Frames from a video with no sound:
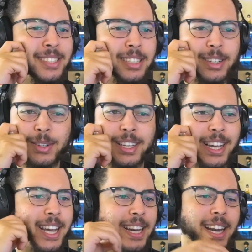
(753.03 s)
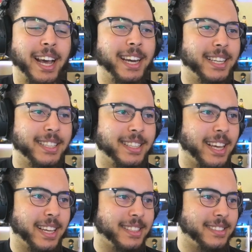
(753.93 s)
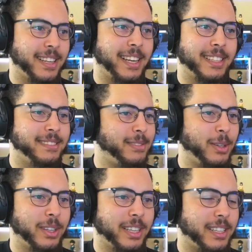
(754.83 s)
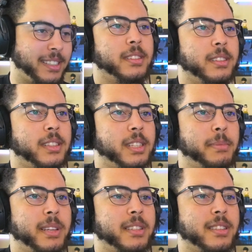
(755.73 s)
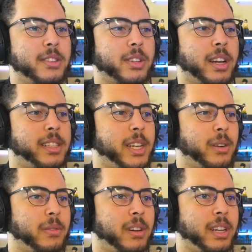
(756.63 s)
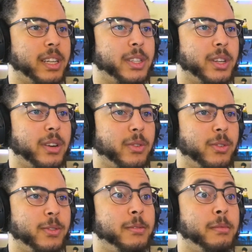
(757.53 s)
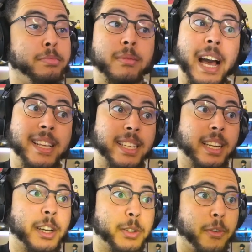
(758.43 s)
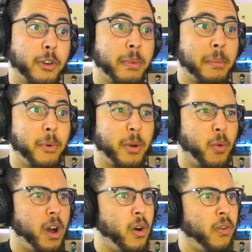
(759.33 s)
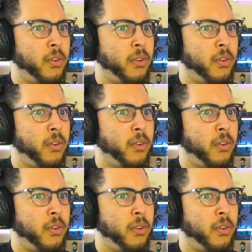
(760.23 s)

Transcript: Okay, I did not need that. I didn't. Okay, this place is just kind of terrifying in general. As it cuts over to my boy Welf.